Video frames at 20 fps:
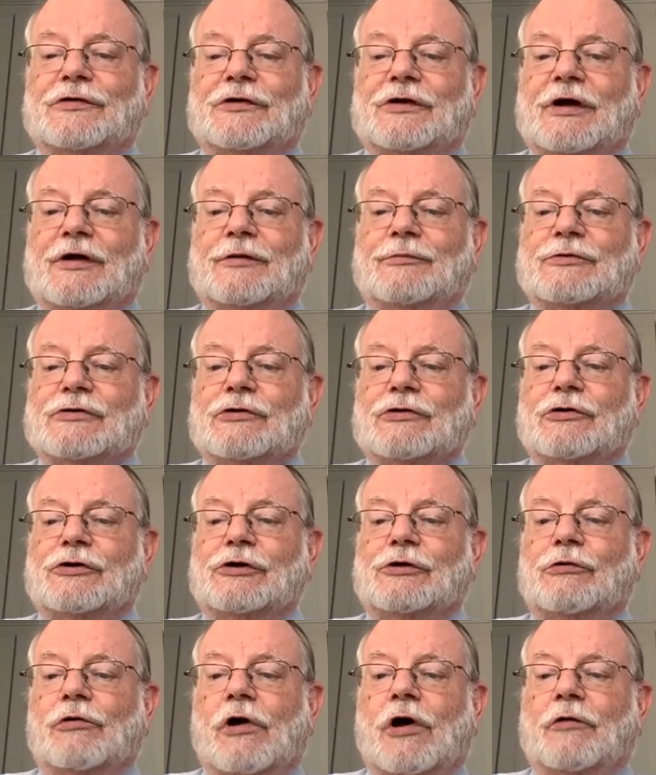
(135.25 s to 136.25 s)
and I'm sure
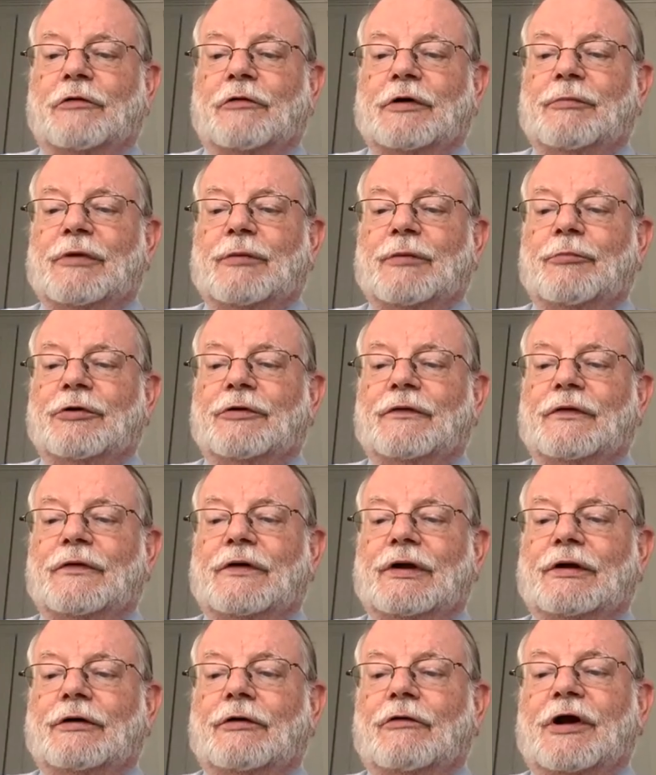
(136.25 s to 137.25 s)
you all remember
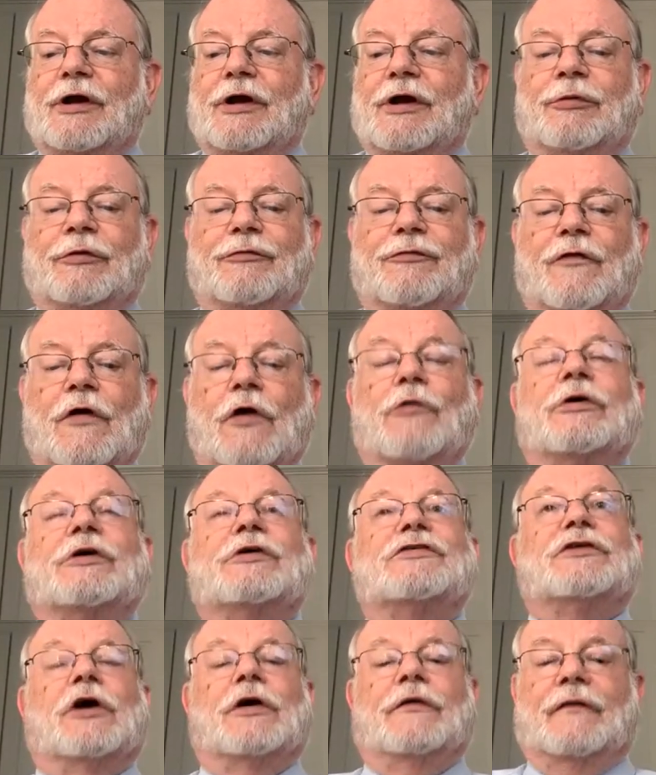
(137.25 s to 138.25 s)
the incredible
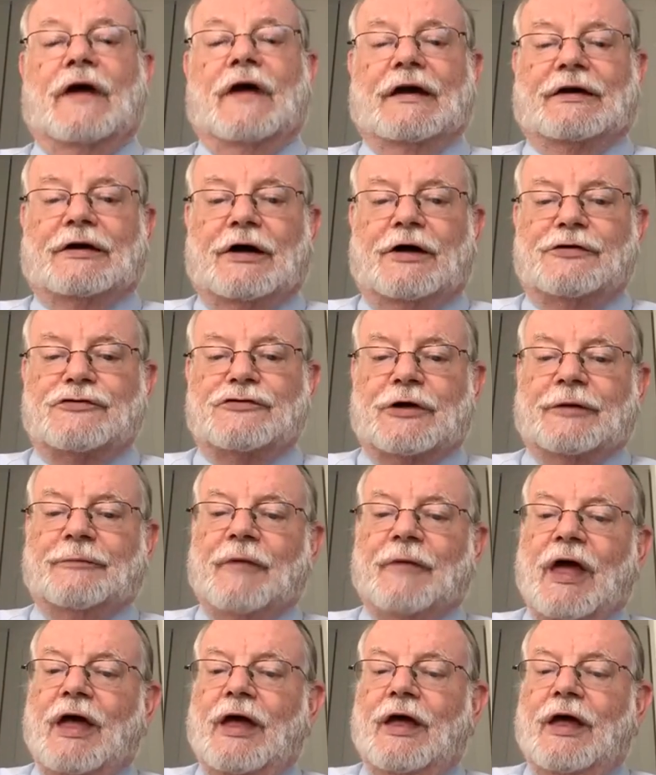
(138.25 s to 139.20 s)
focus on that country